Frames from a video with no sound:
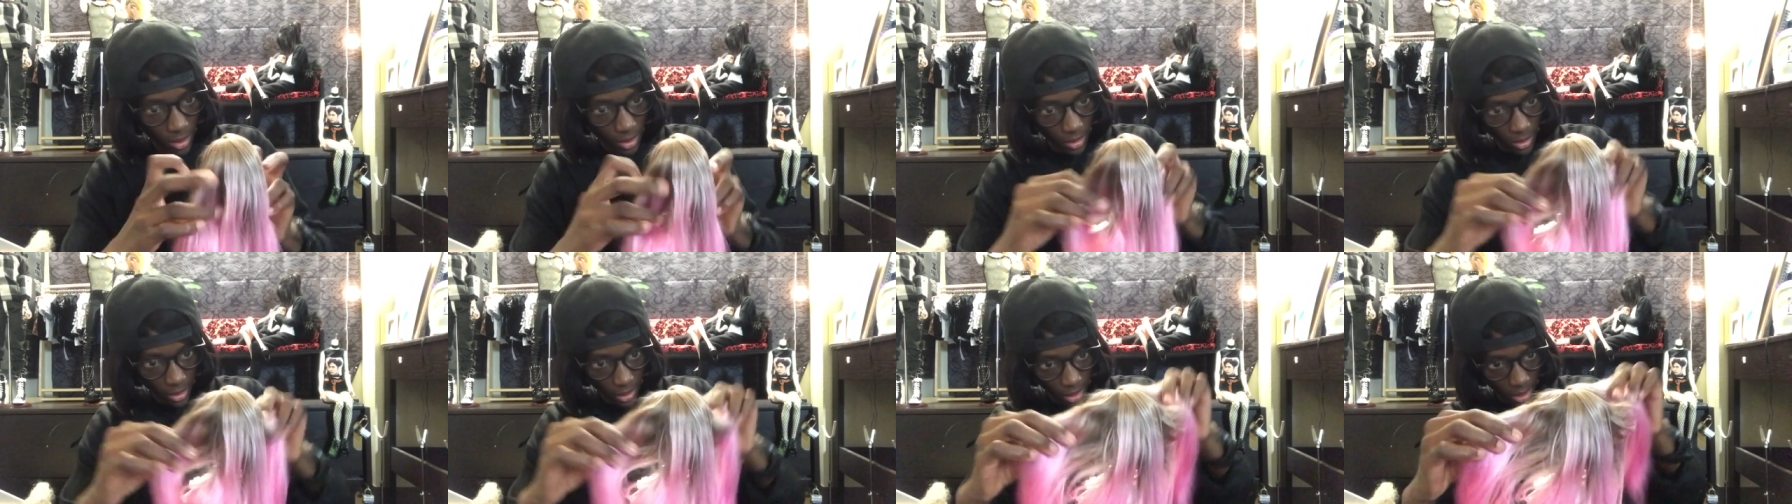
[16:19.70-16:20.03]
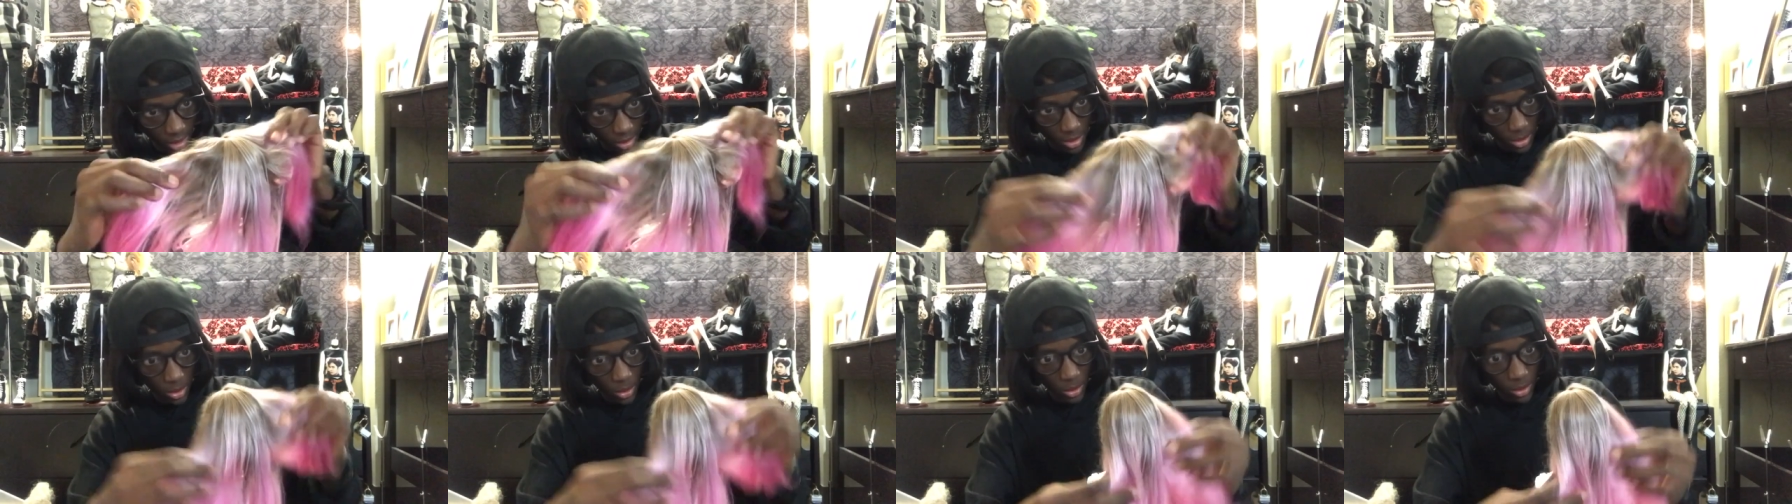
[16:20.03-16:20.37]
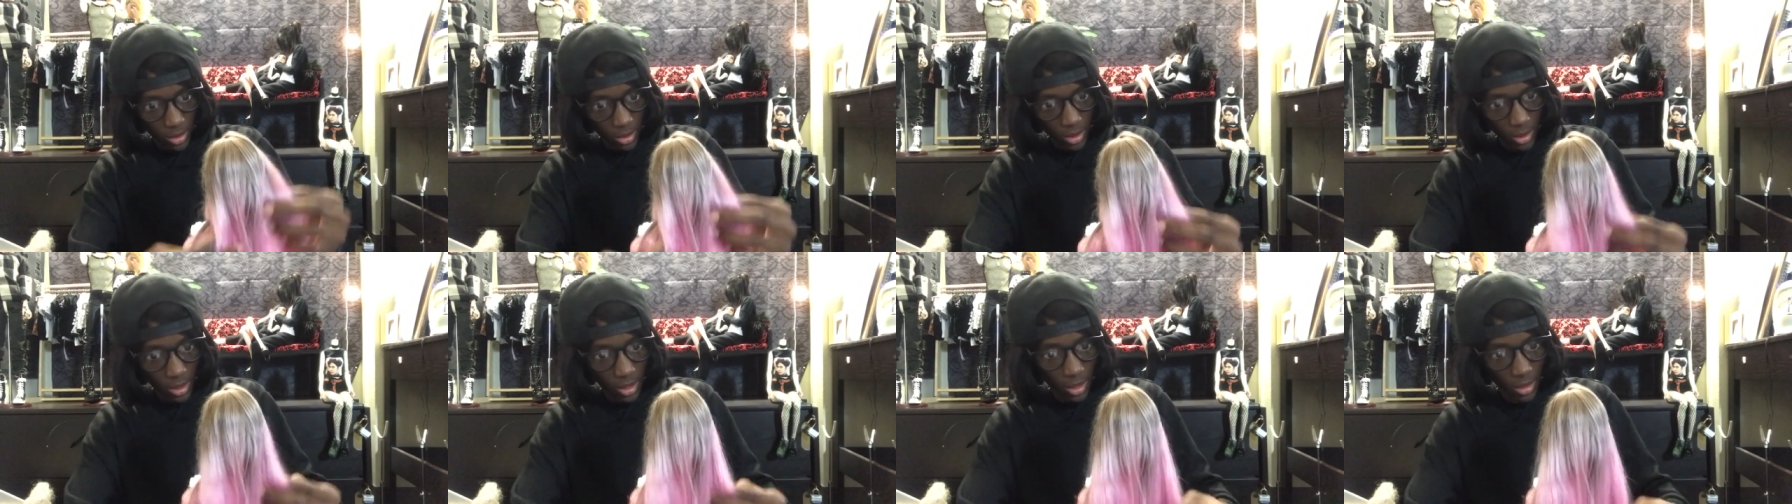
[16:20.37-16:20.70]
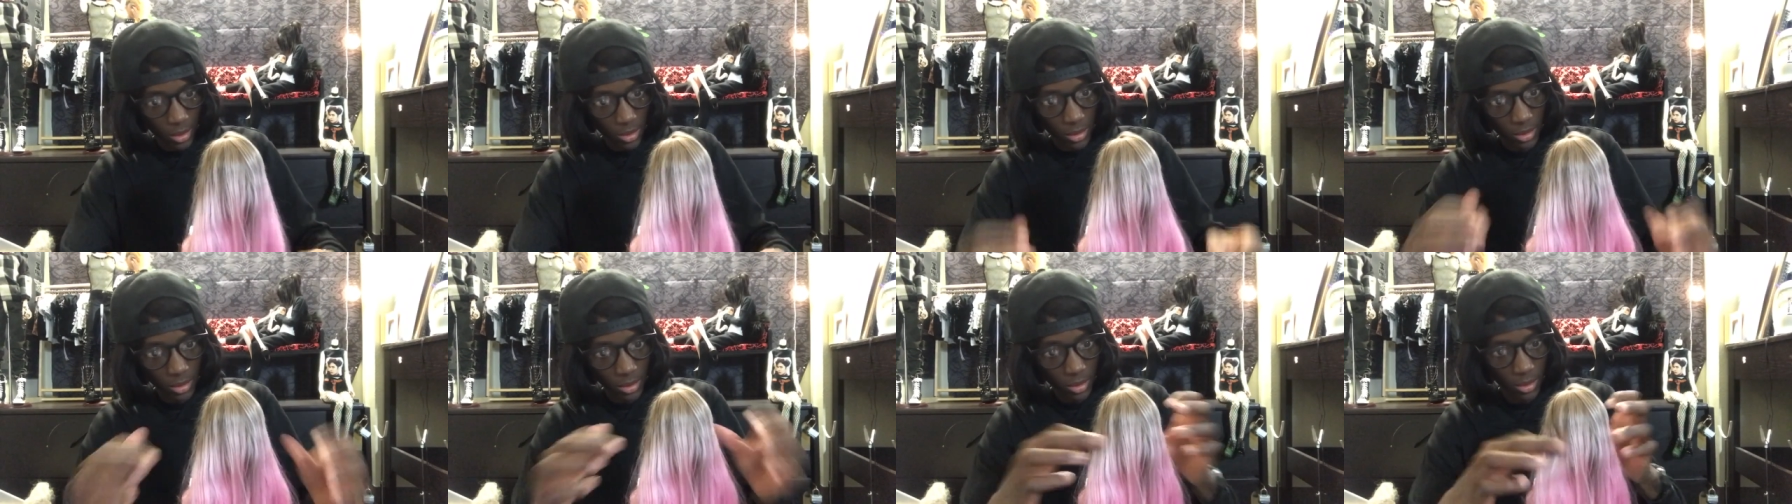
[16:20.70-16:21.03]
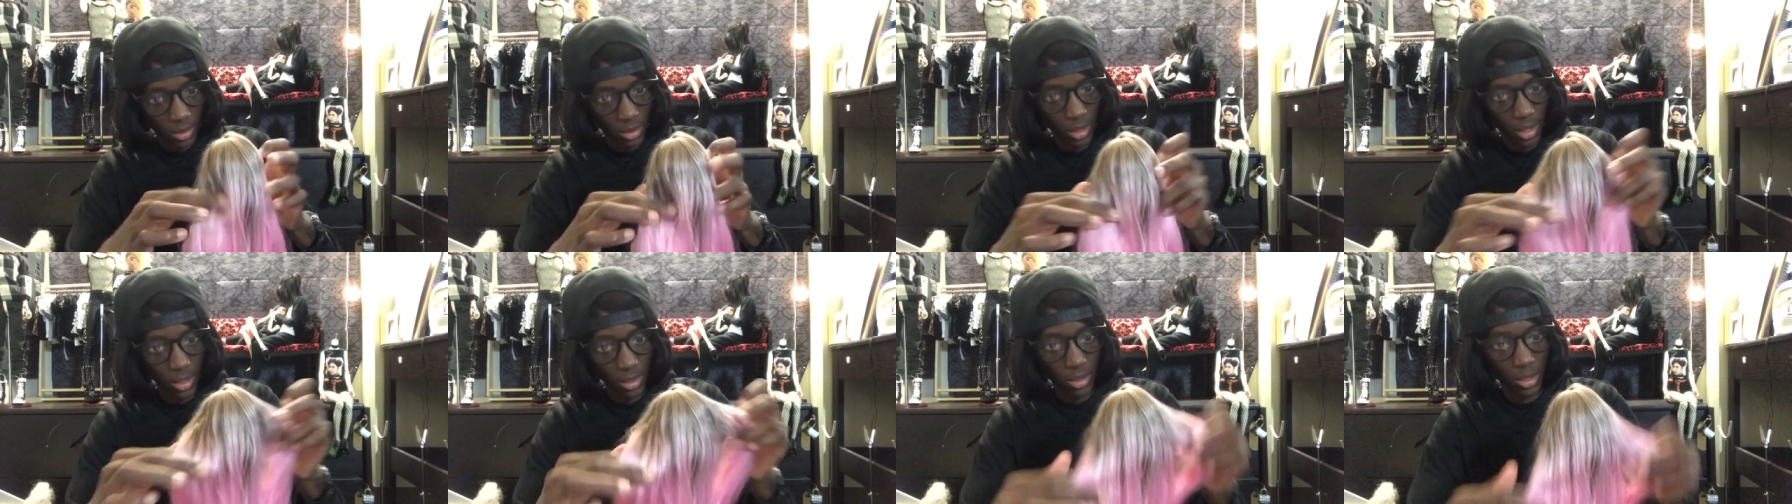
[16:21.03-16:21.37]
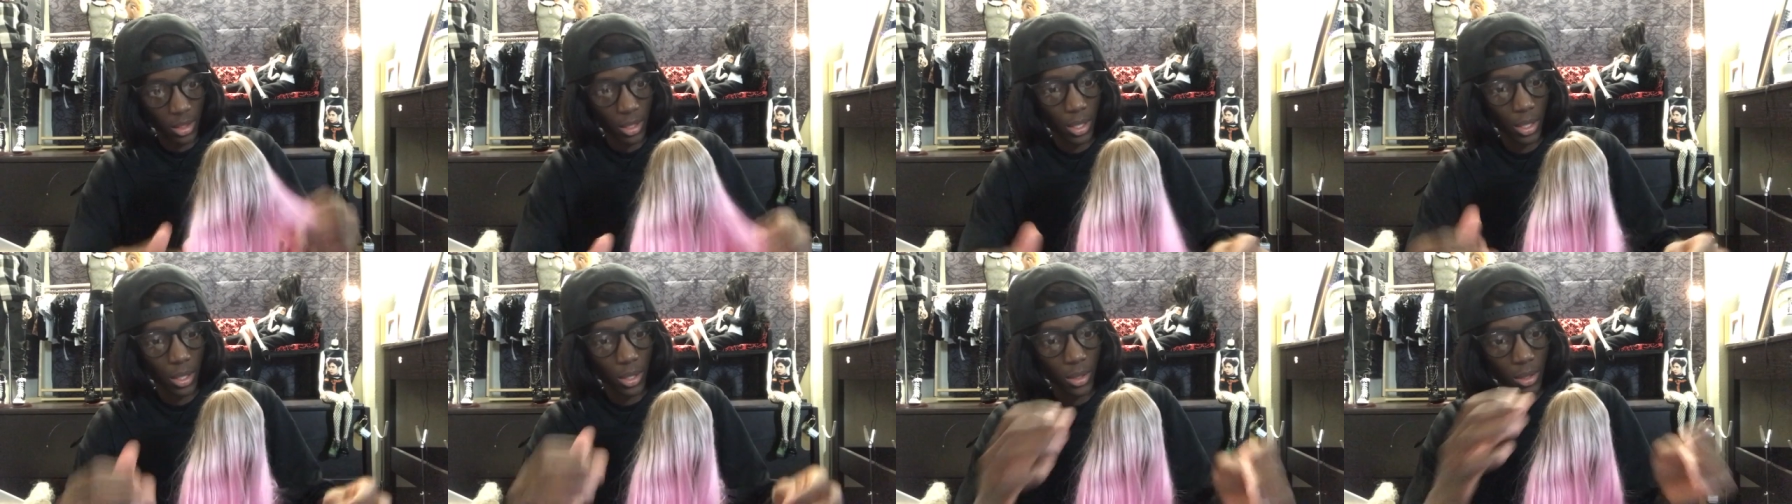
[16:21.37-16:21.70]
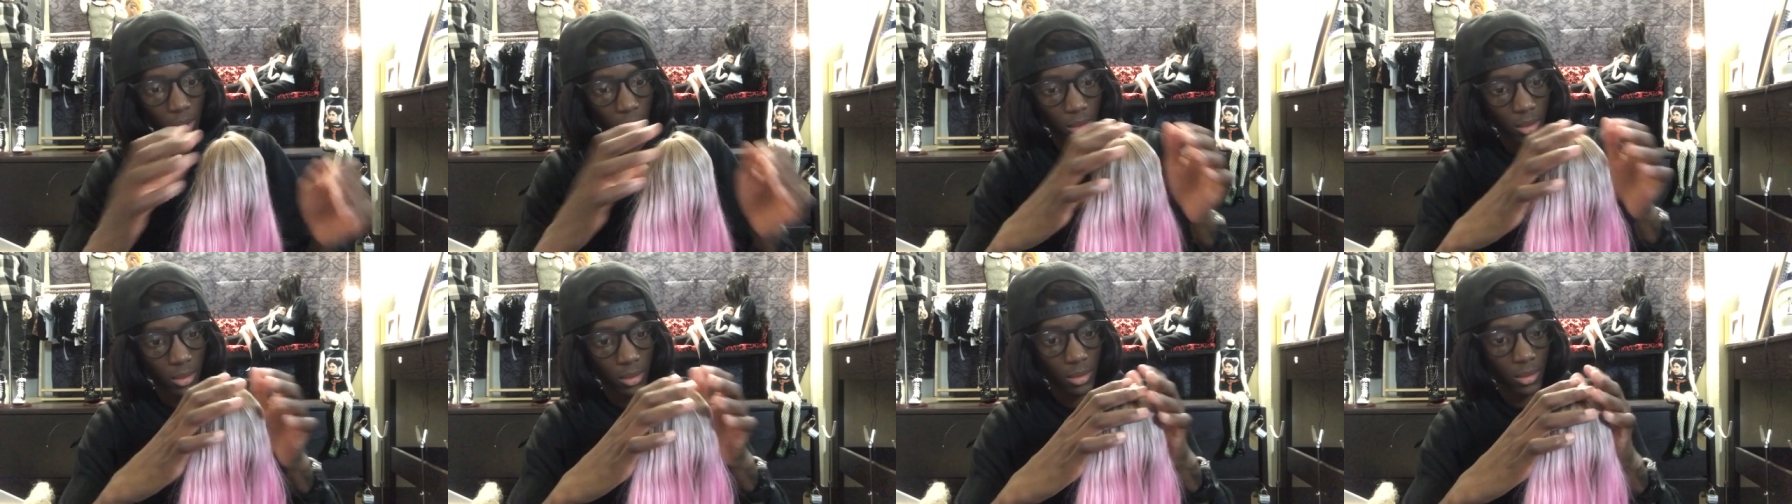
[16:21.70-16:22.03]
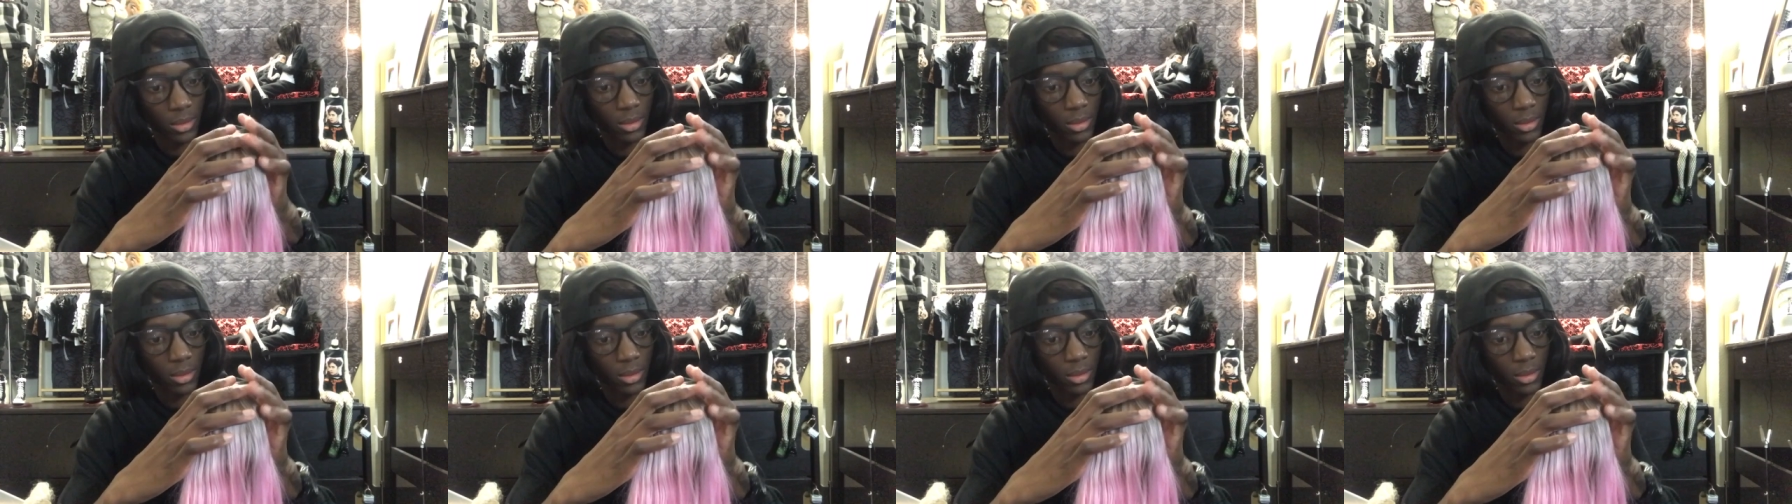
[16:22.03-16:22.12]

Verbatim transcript: Okay, totally, like the curl.